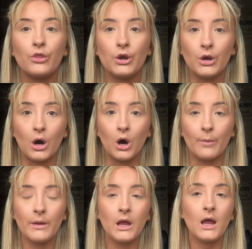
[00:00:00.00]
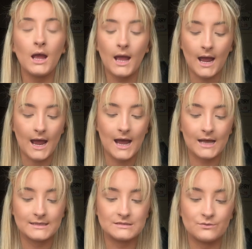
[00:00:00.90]
the norm.
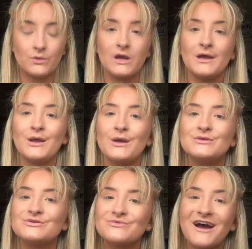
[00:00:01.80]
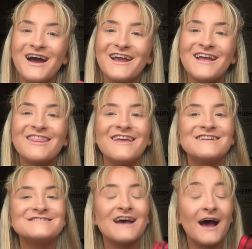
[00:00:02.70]
And we're gonna try
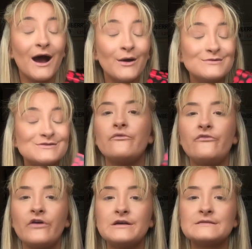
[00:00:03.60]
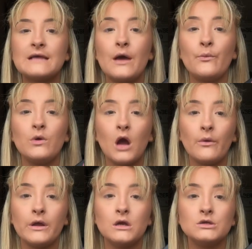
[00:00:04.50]
this out. Firstly, we're
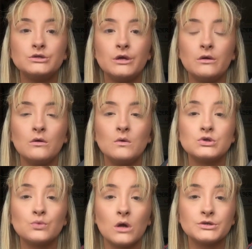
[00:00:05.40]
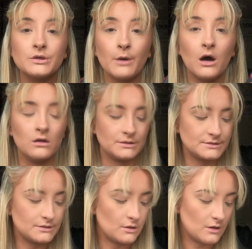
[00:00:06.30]
going to swatch them all.
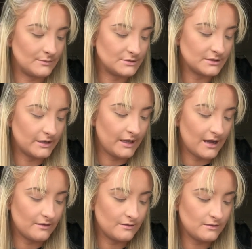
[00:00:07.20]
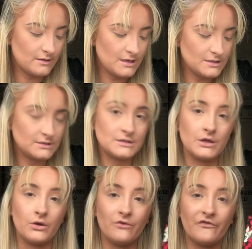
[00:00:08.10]
So I'm just gonna get these
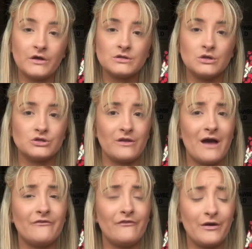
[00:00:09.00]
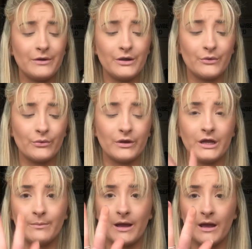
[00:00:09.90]
two first colors. So they are very
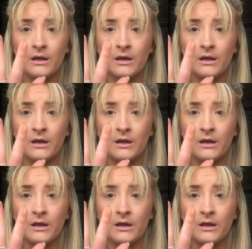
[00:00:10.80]
creamy.